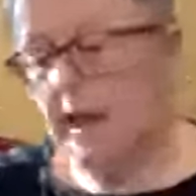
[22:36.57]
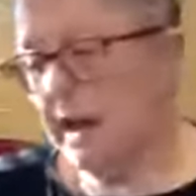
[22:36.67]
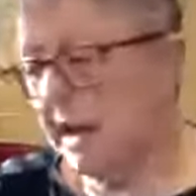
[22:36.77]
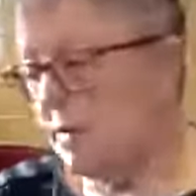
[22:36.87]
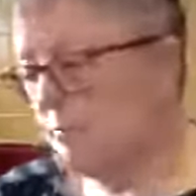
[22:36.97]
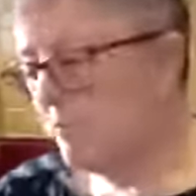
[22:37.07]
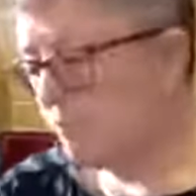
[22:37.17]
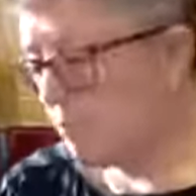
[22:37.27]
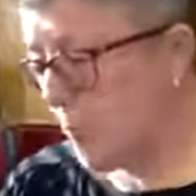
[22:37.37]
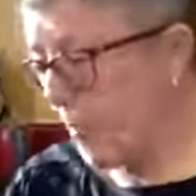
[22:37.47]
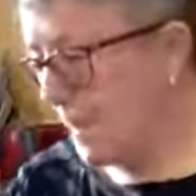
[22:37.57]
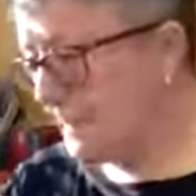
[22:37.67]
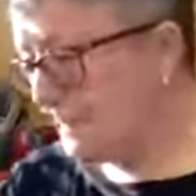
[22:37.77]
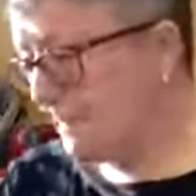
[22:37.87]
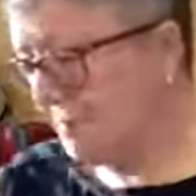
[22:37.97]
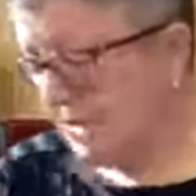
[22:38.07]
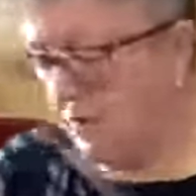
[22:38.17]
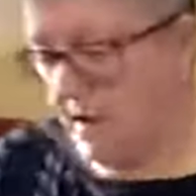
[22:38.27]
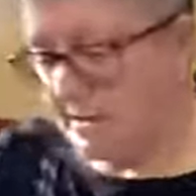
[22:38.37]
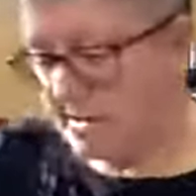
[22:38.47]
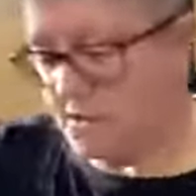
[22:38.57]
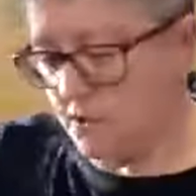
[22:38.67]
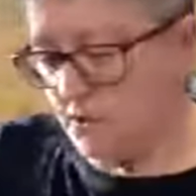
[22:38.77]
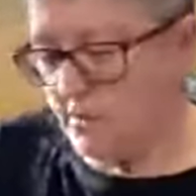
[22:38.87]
All right, so